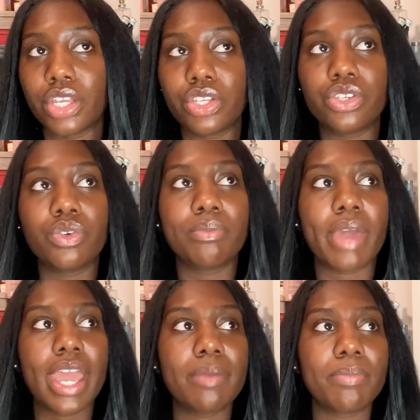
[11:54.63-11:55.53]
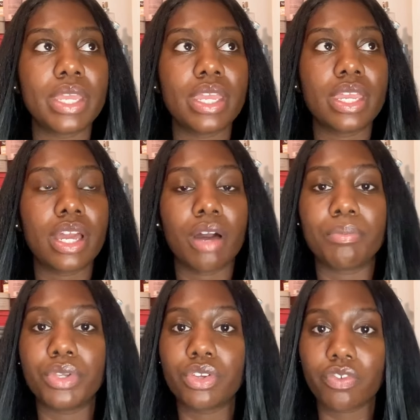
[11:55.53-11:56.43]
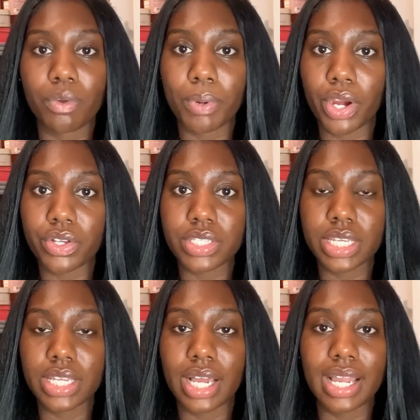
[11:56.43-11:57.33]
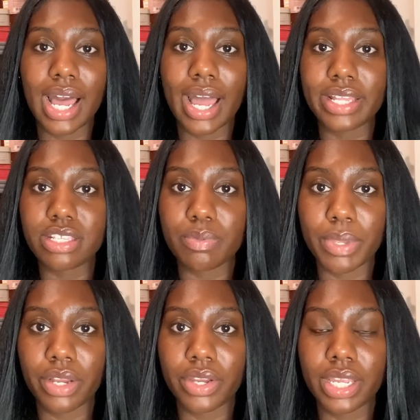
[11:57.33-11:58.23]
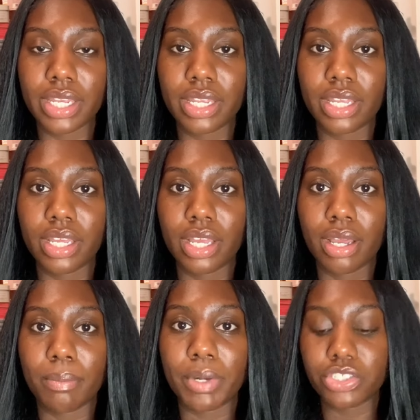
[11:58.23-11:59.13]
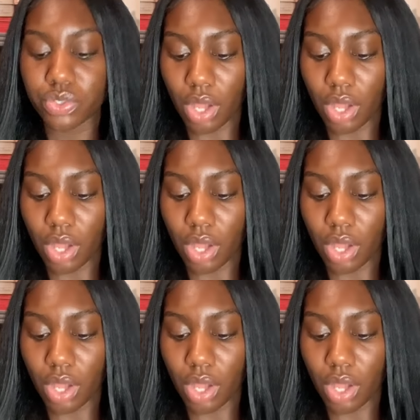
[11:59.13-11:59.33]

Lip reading: you may be a beautiful person, a kind spirit, but you